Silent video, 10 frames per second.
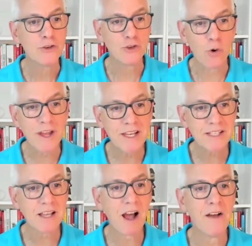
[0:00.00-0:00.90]
join
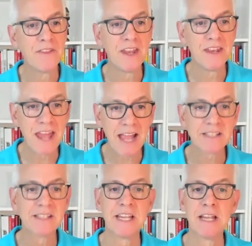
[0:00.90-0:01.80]
us on the
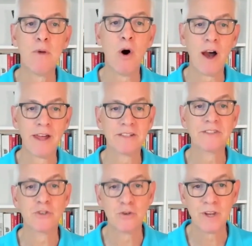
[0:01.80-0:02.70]
next CMO Huddle
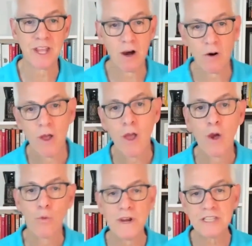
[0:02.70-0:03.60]
Studio.
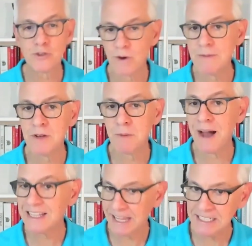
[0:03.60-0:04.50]
We stream to
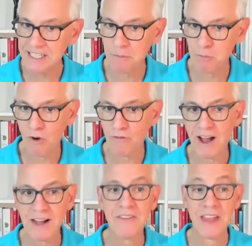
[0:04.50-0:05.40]
my LinkedIn
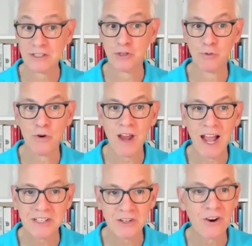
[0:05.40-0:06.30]
profile, that's Drew
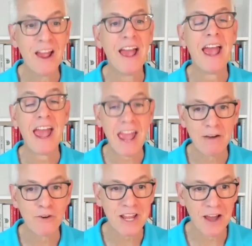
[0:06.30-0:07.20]
Neiser,
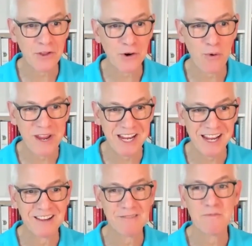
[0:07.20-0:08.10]
every other week.